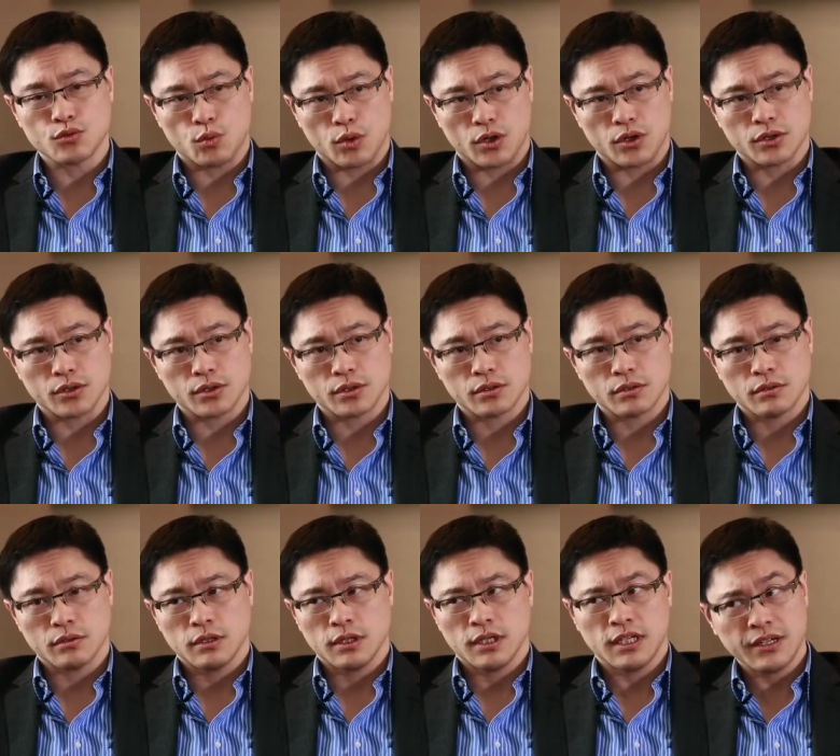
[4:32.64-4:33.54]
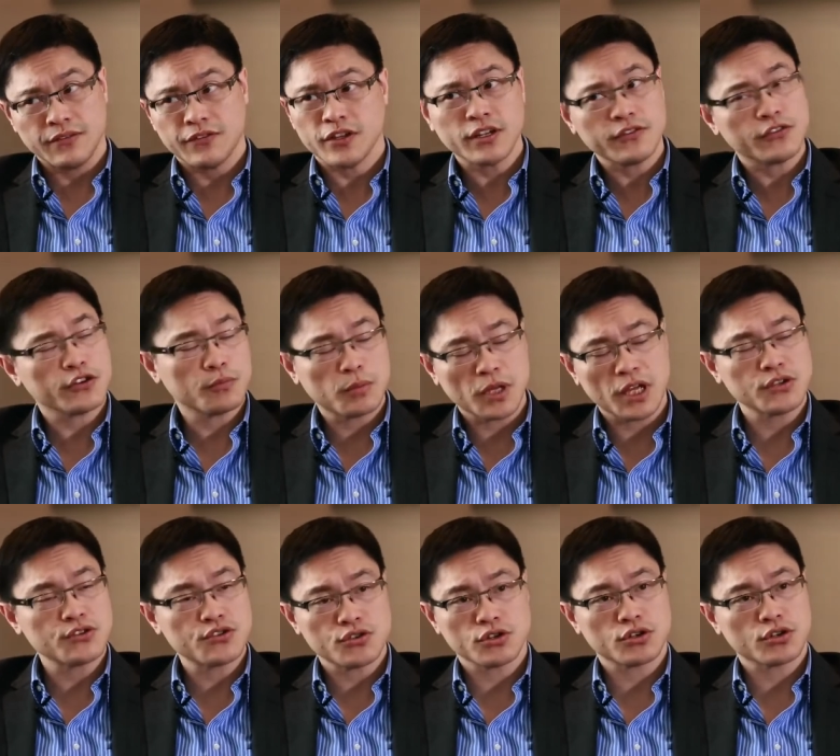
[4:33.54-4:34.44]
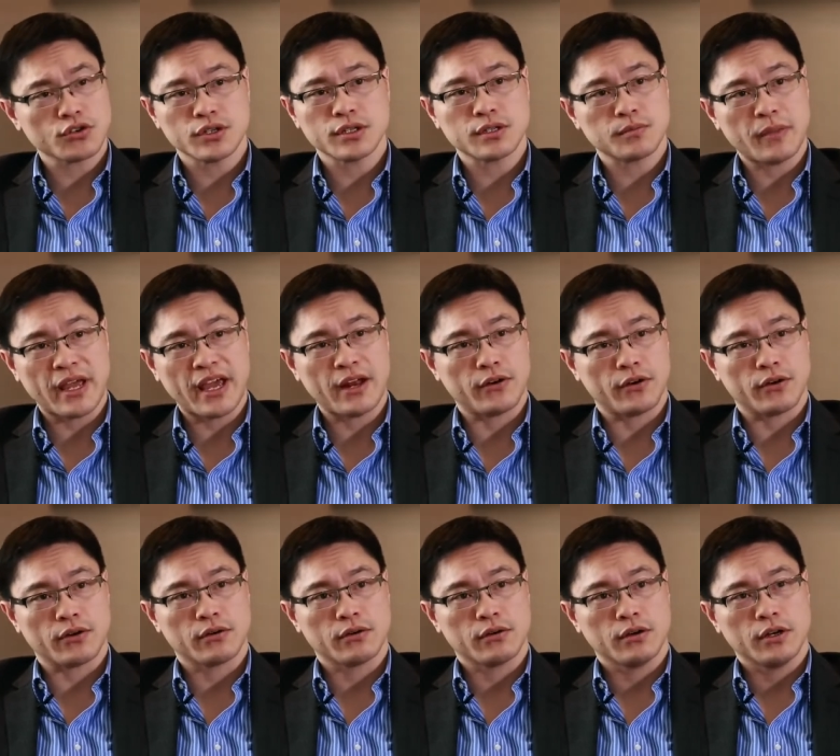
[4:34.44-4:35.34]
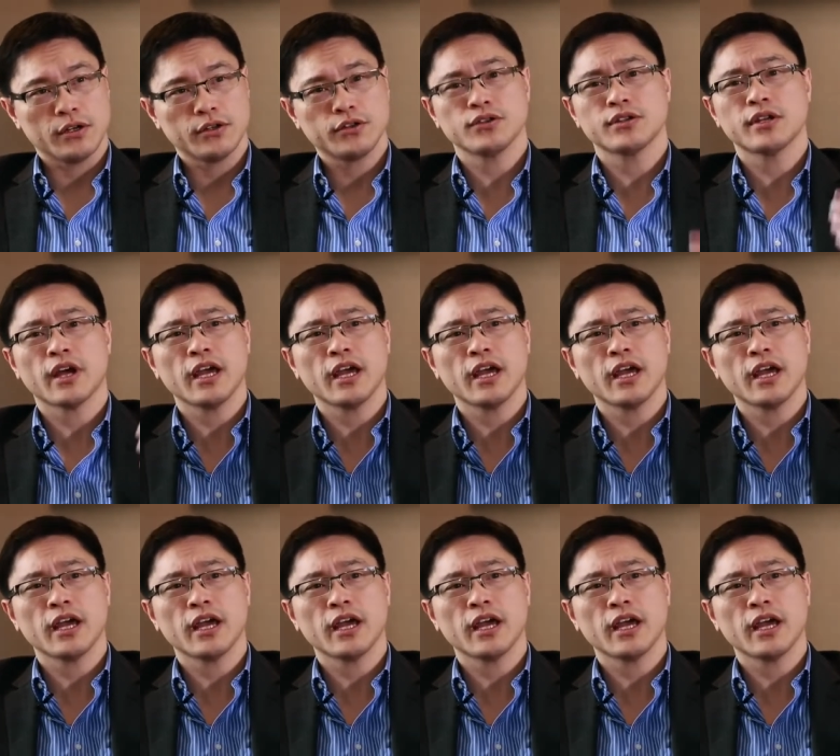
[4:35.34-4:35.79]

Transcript: is worse. Even if your blood sugar is better, your